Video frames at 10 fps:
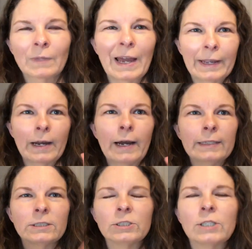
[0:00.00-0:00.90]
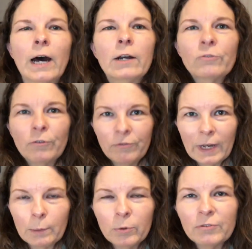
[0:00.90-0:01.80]
Hey guys, it's Donna from
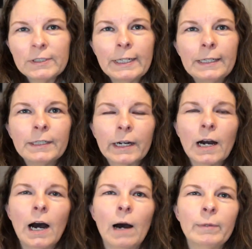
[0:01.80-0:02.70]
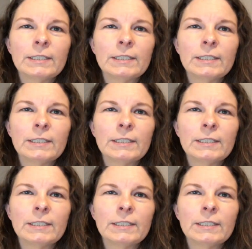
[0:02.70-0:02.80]
FedUpWithFatigue.com